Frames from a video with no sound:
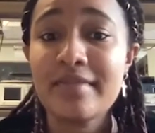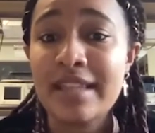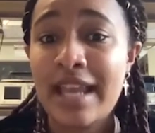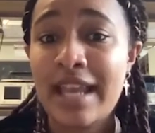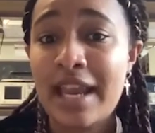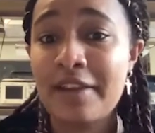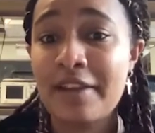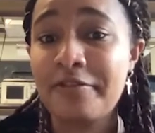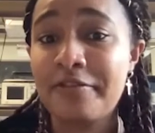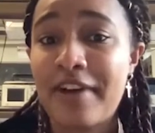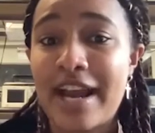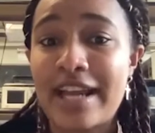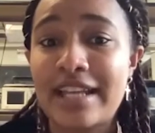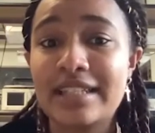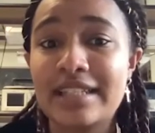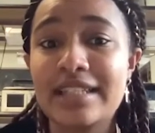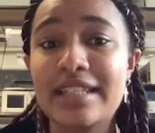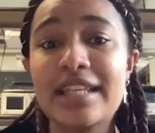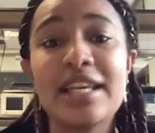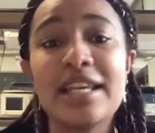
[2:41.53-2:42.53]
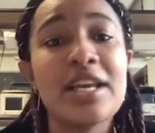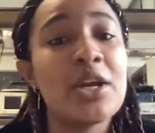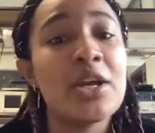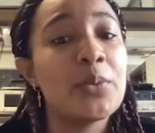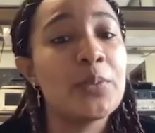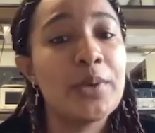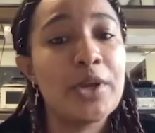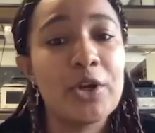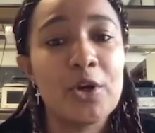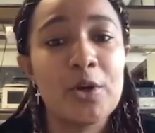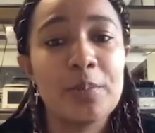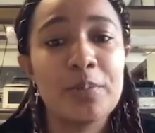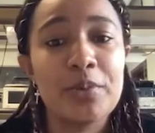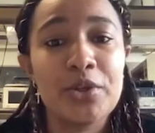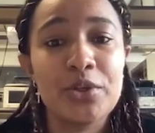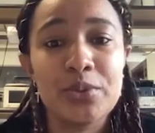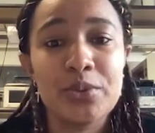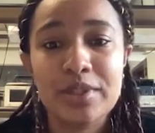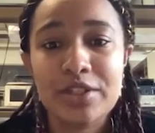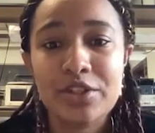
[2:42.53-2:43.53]
And finally, we hope
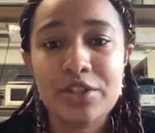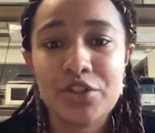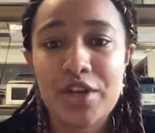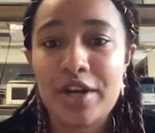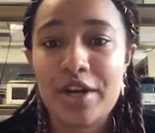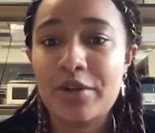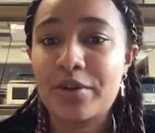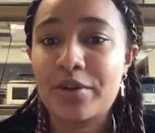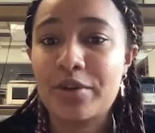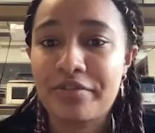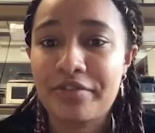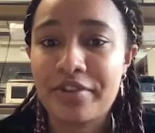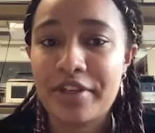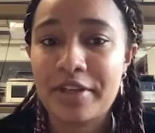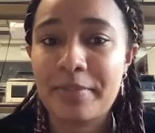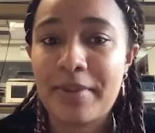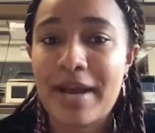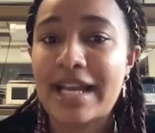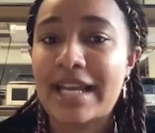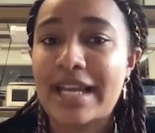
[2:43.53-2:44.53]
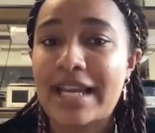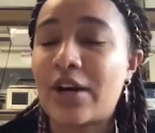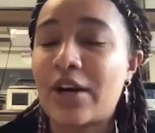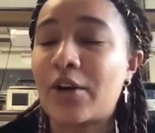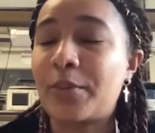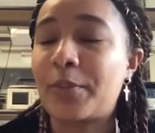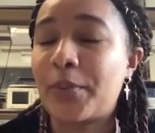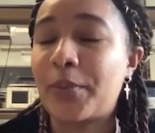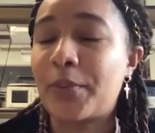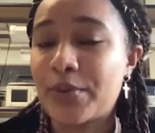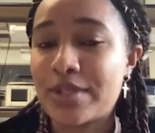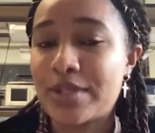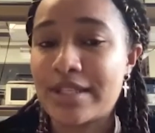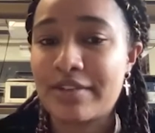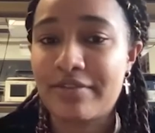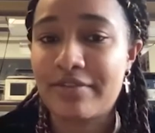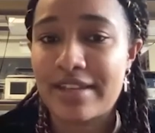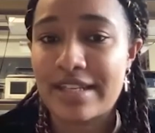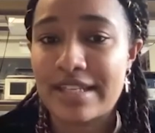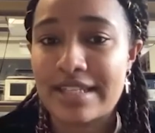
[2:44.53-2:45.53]
you will share your feedback in our
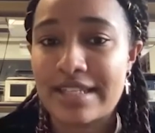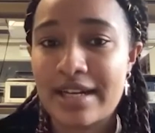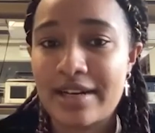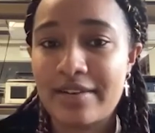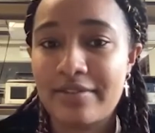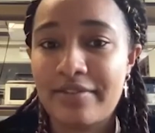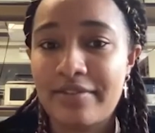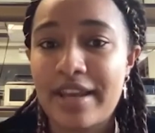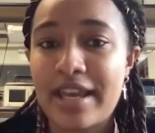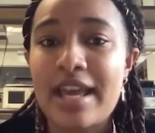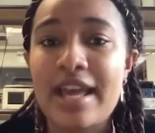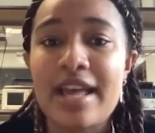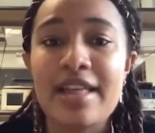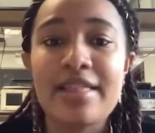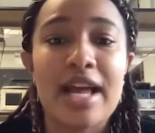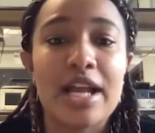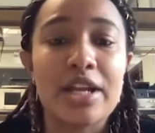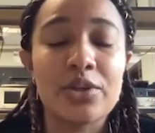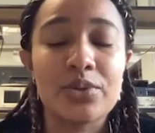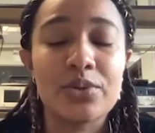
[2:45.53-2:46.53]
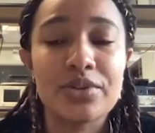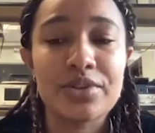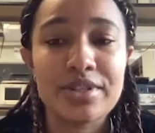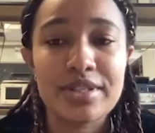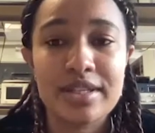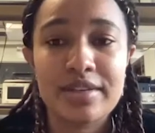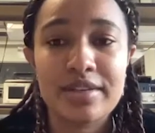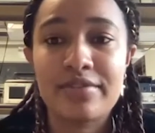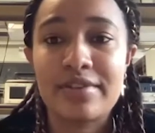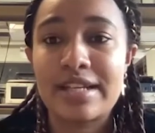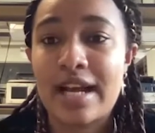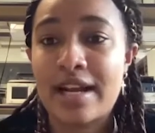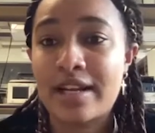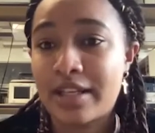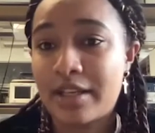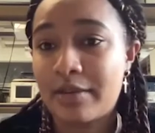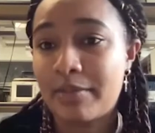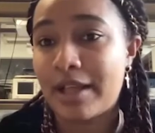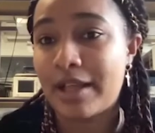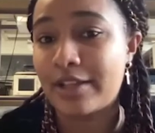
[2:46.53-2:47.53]
post-event survey that you will receive in an
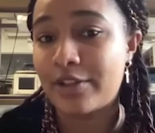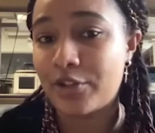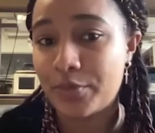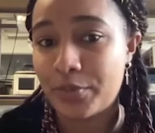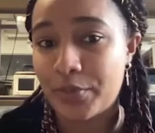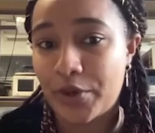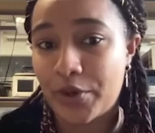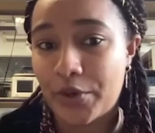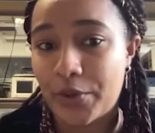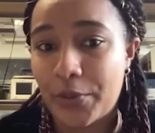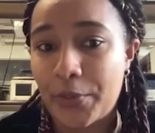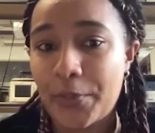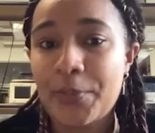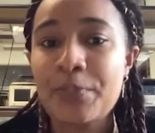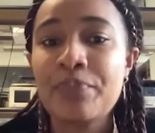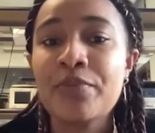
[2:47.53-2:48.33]
email tomorrow.